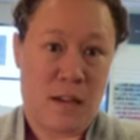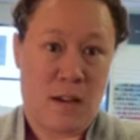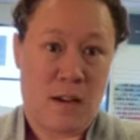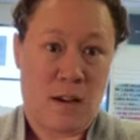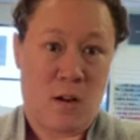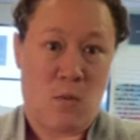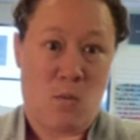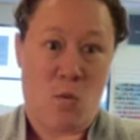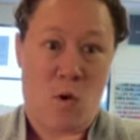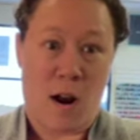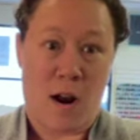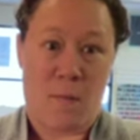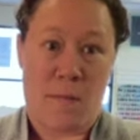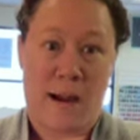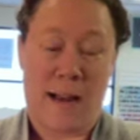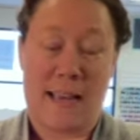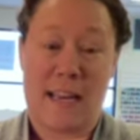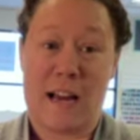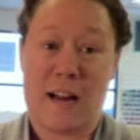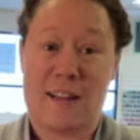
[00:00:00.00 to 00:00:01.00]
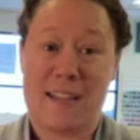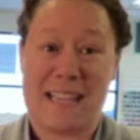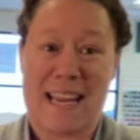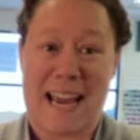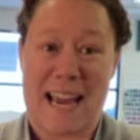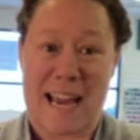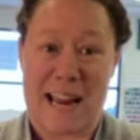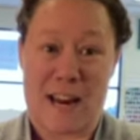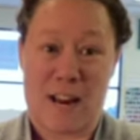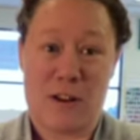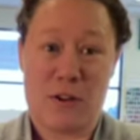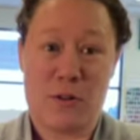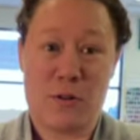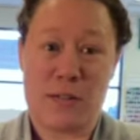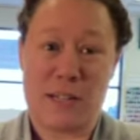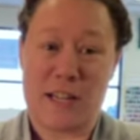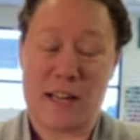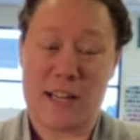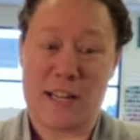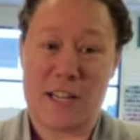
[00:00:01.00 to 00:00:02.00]
one of my gals, Hannah, who's
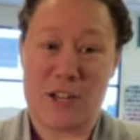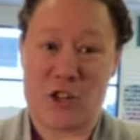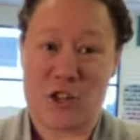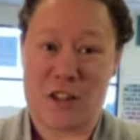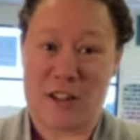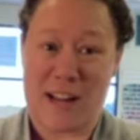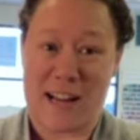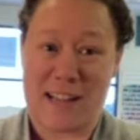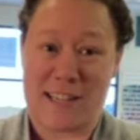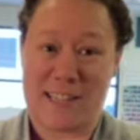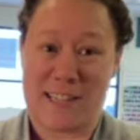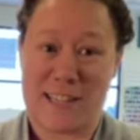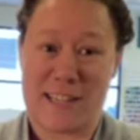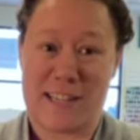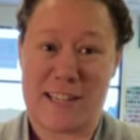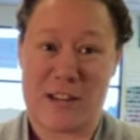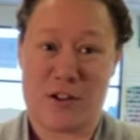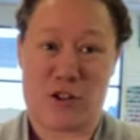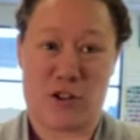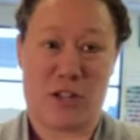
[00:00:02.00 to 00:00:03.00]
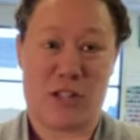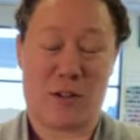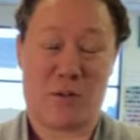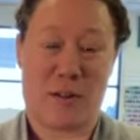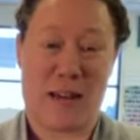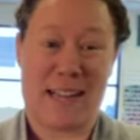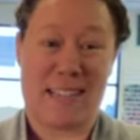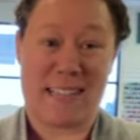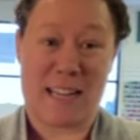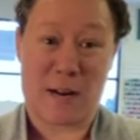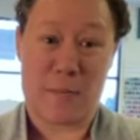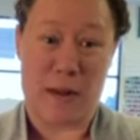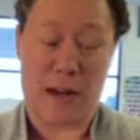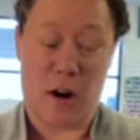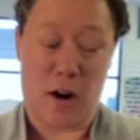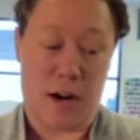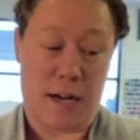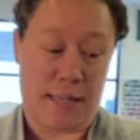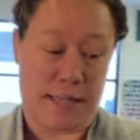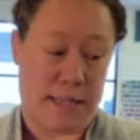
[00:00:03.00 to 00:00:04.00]
gonna teach a class this session, so that's gonna be
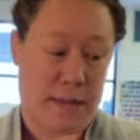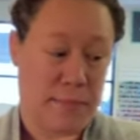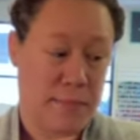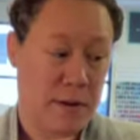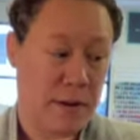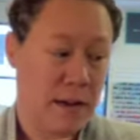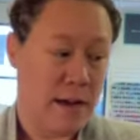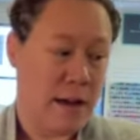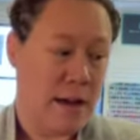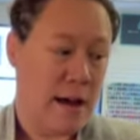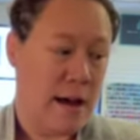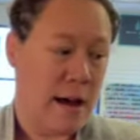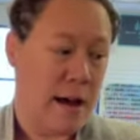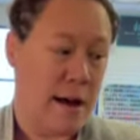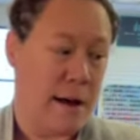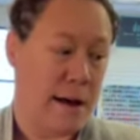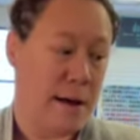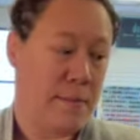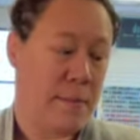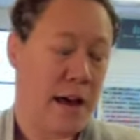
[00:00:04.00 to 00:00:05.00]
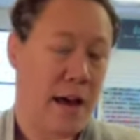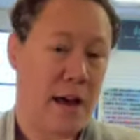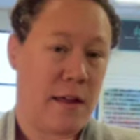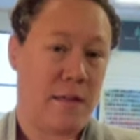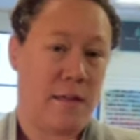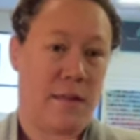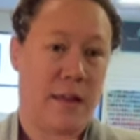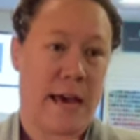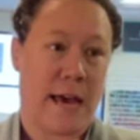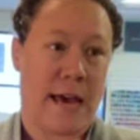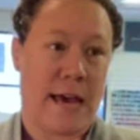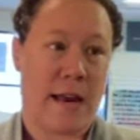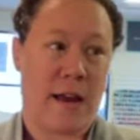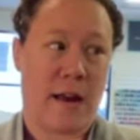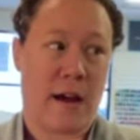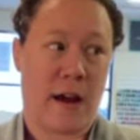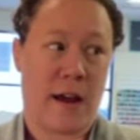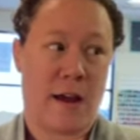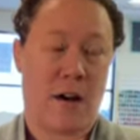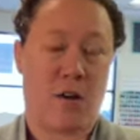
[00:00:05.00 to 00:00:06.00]
awesome. And then
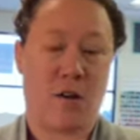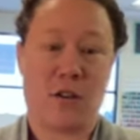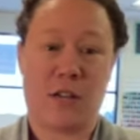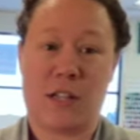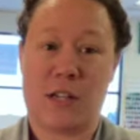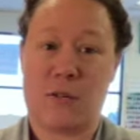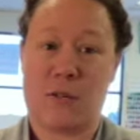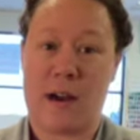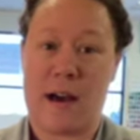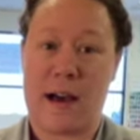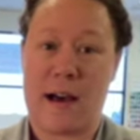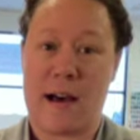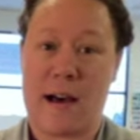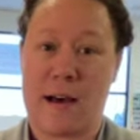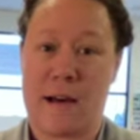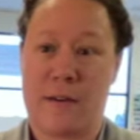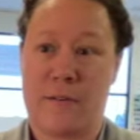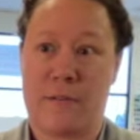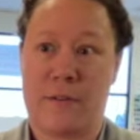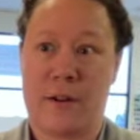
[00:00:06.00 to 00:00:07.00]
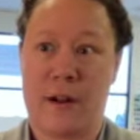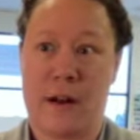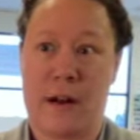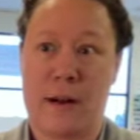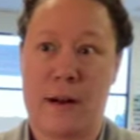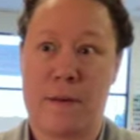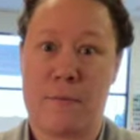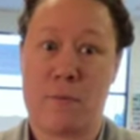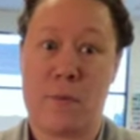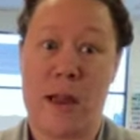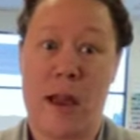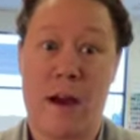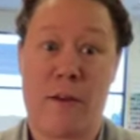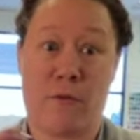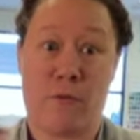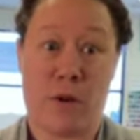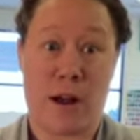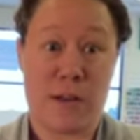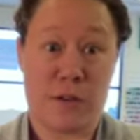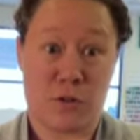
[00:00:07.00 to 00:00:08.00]
I also have, we have
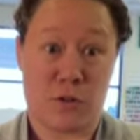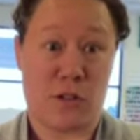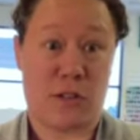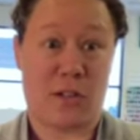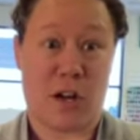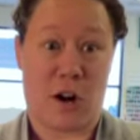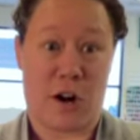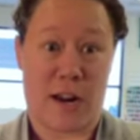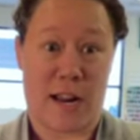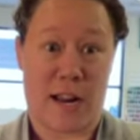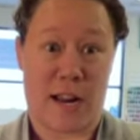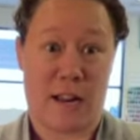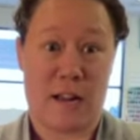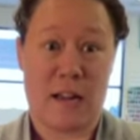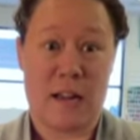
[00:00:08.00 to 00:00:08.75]
rental starting